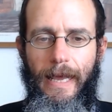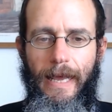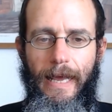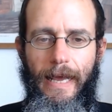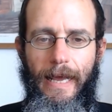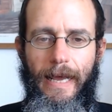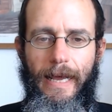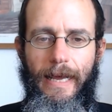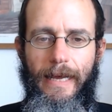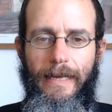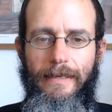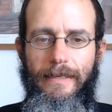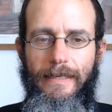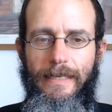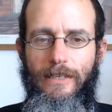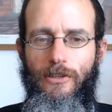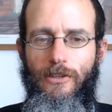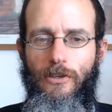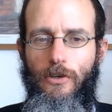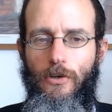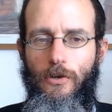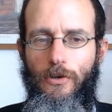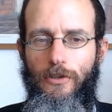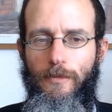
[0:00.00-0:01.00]
And
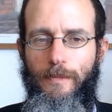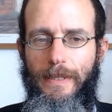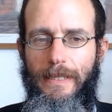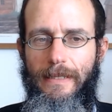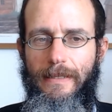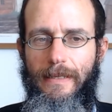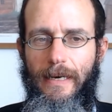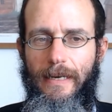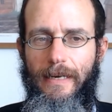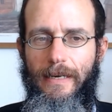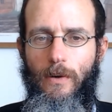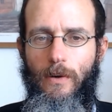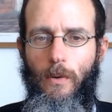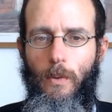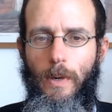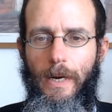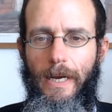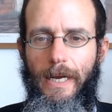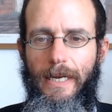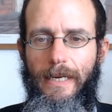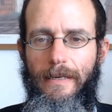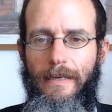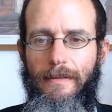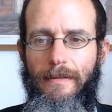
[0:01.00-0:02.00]
it could be done in a
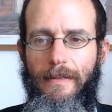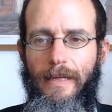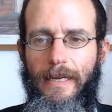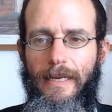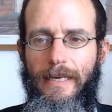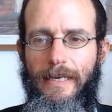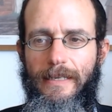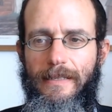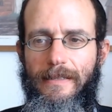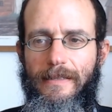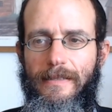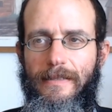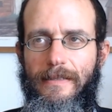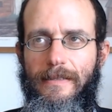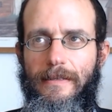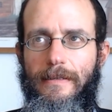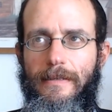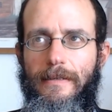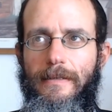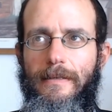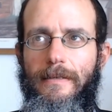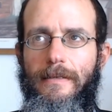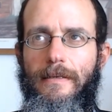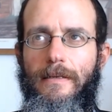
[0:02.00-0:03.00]
way that it's
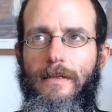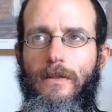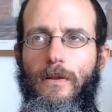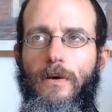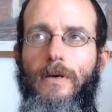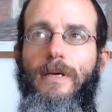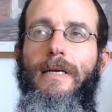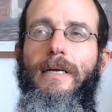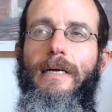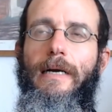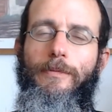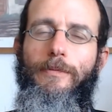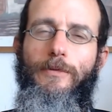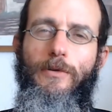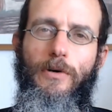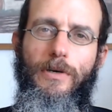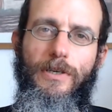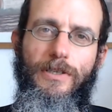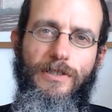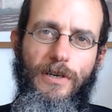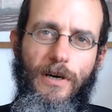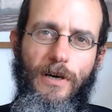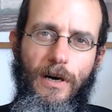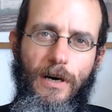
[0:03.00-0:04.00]
looking up
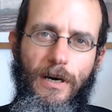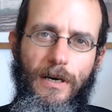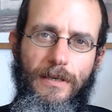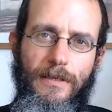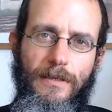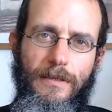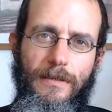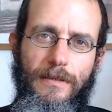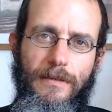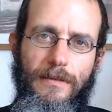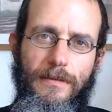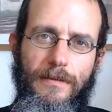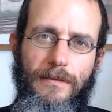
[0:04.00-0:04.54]
towards God,